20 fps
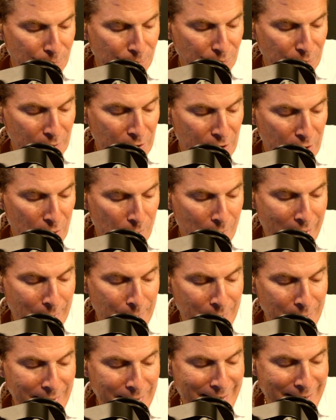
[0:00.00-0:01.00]

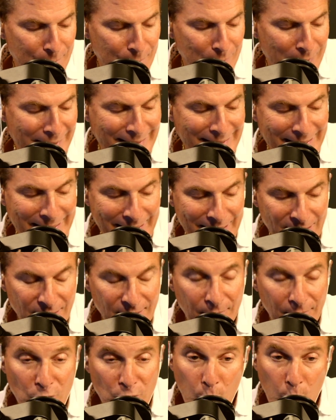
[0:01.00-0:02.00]
Maybe by the end
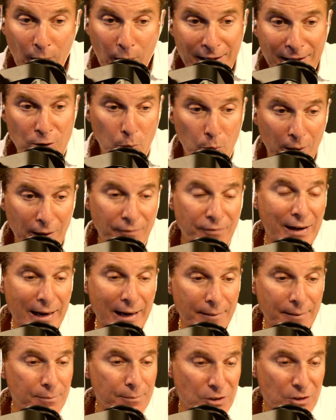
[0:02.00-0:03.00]
of
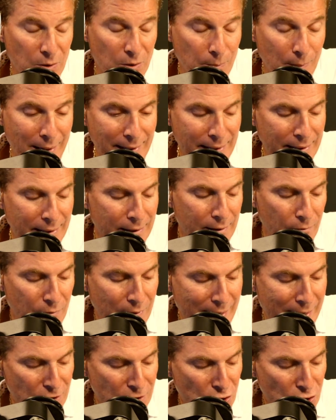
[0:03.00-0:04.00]
2025. So by the end of
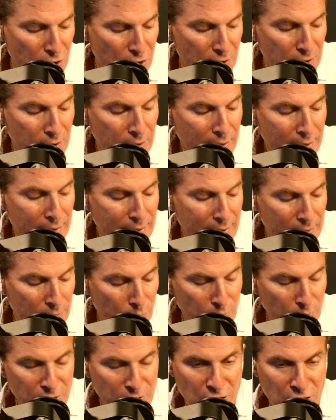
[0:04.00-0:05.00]
next year, it
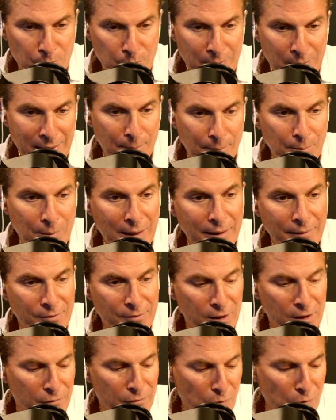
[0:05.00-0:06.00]
would just be above
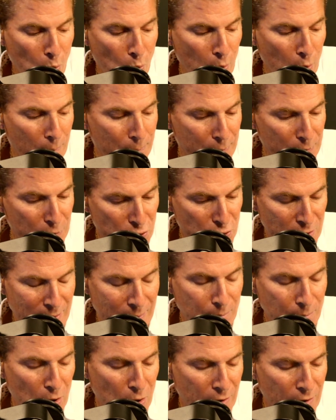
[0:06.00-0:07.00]
the
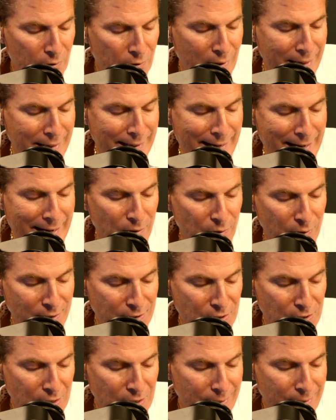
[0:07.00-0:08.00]
4% mark. Right now,
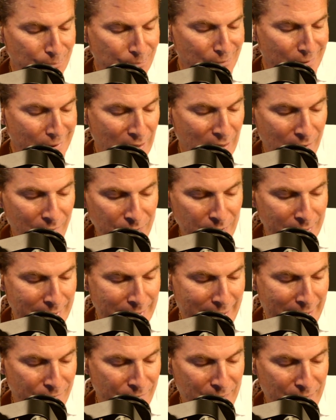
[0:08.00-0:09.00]
it's hovering
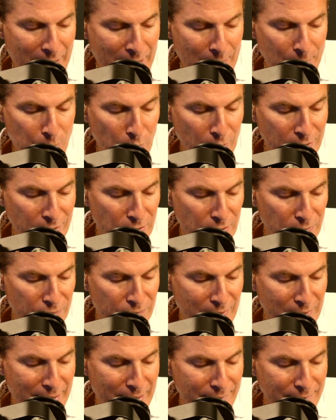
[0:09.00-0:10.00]
that
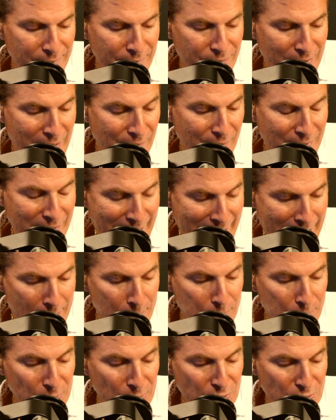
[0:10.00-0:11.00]
5.25 to
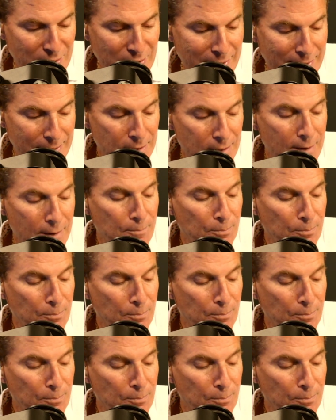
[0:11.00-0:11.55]
5.5%.